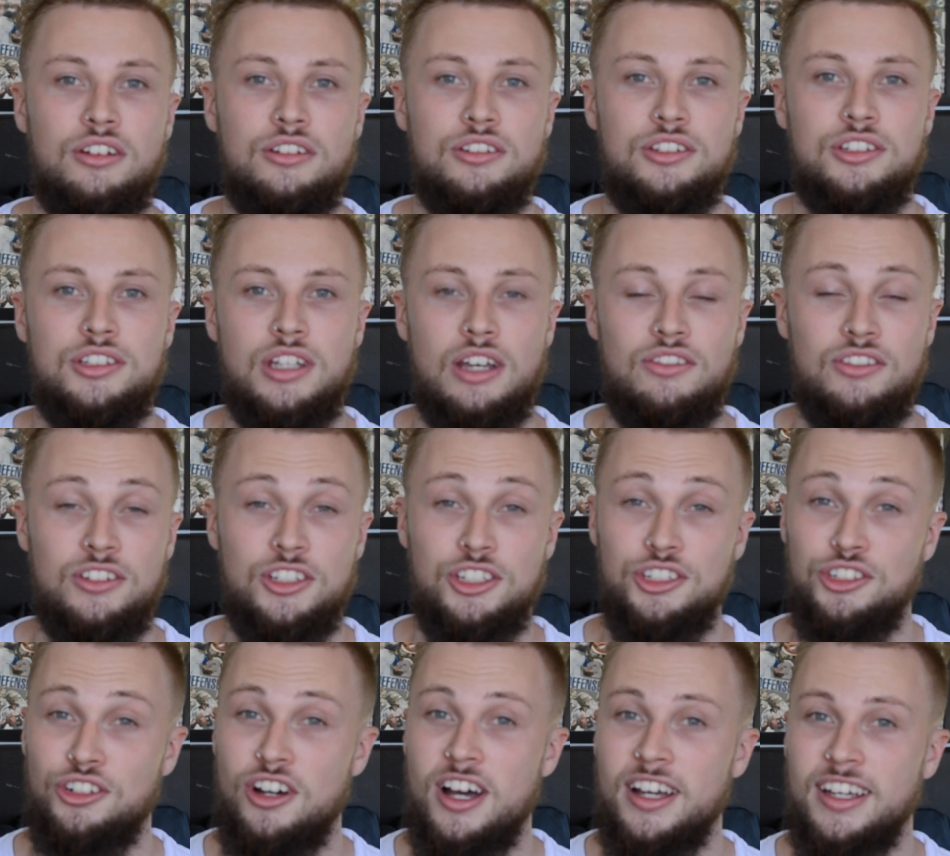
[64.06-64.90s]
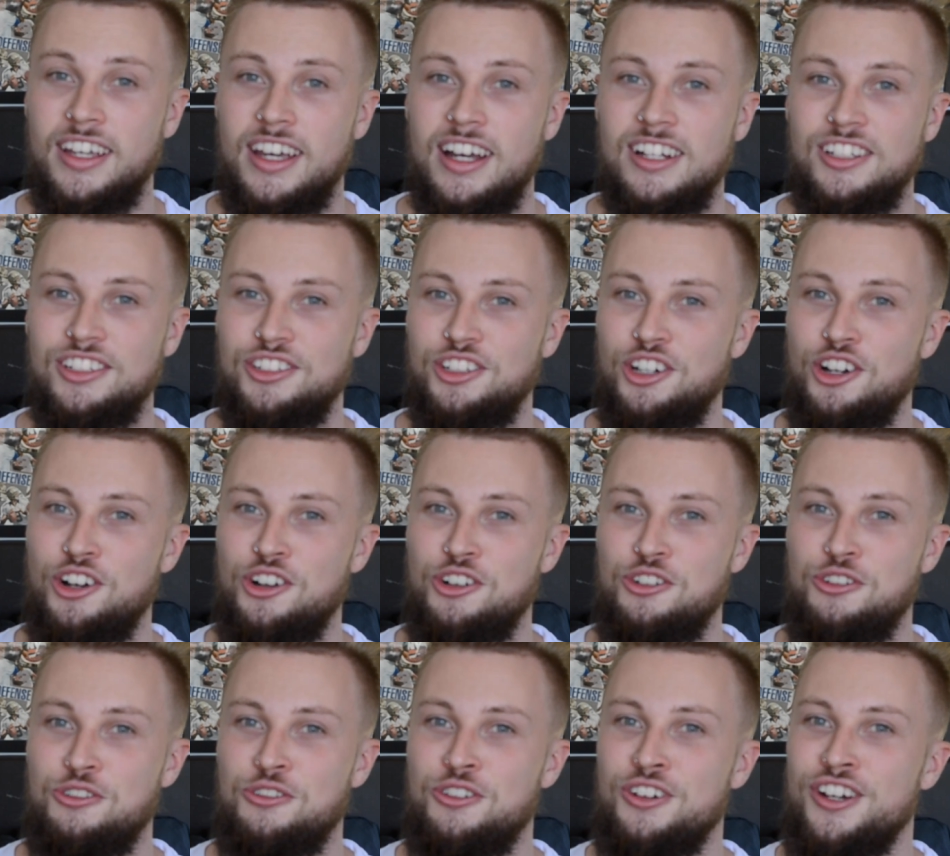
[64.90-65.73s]
those 7 strikeouts,
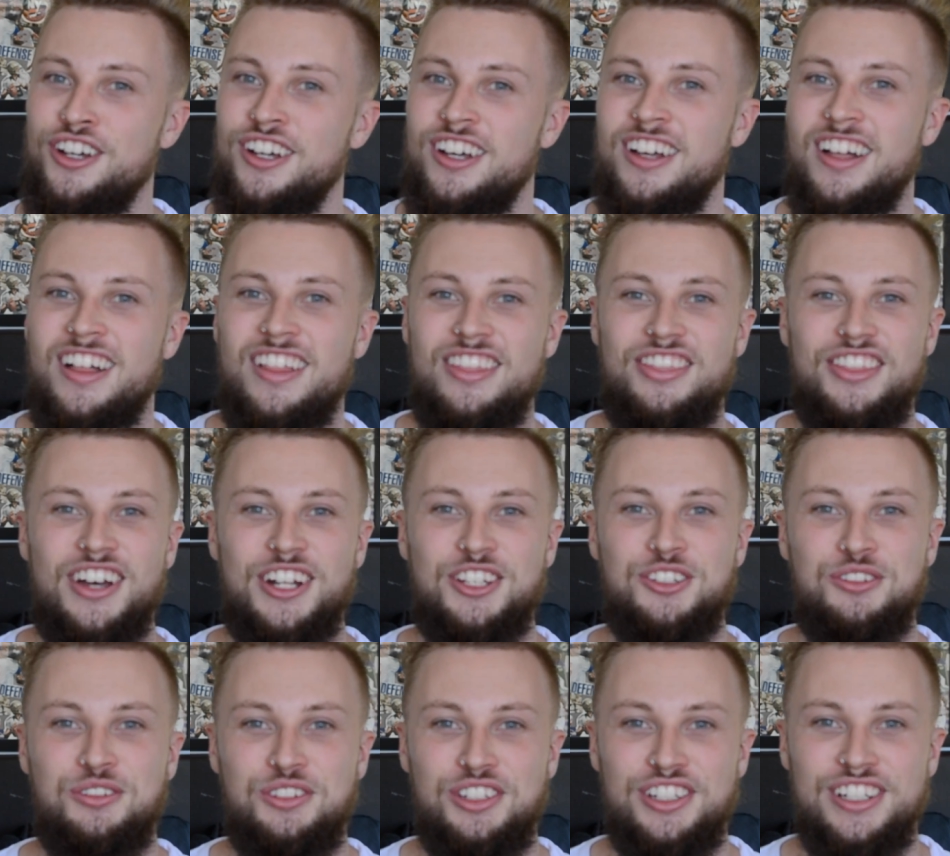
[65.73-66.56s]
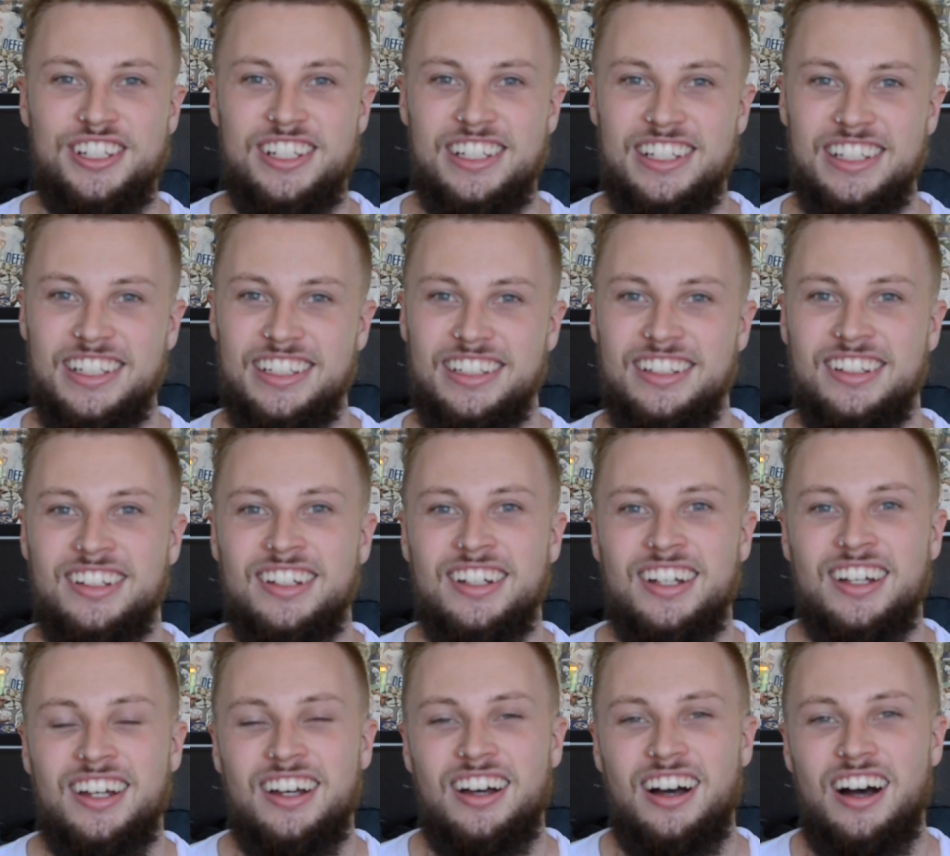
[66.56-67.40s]
though, that's what you need.
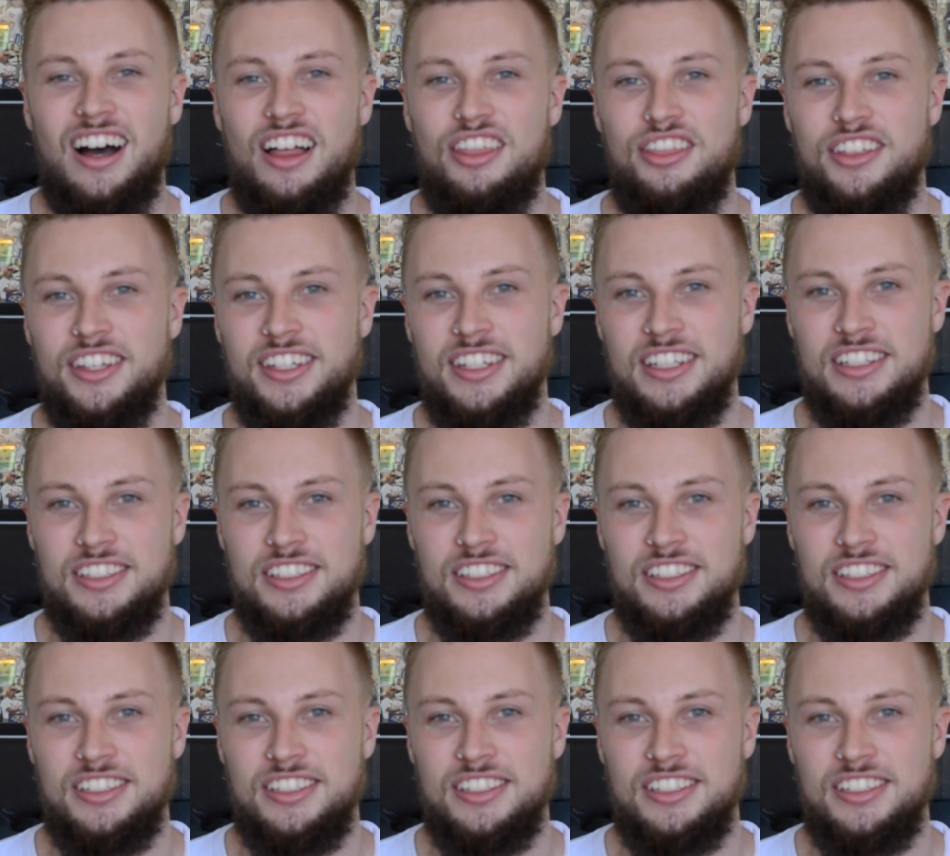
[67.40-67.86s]
I think